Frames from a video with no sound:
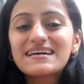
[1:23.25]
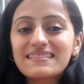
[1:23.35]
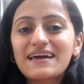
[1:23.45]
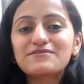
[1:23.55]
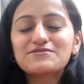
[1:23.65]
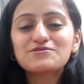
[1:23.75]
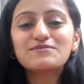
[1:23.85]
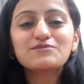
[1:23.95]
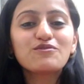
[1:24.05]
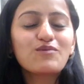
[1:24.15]
Thank you so
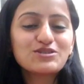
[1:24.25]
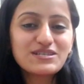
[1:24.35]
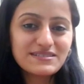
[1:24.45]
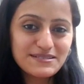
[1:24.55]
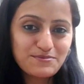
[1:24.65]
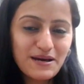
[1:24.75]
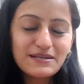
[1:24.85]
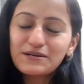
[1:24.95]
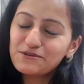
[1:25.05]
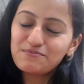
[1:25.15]
much for watching this one.
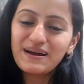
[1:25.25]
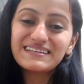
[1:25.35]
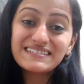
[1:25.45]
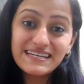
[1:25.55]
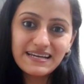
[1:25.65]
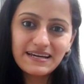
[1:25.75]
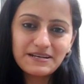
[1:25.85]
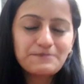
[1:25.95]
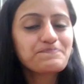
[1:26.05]
Goodbye, take care,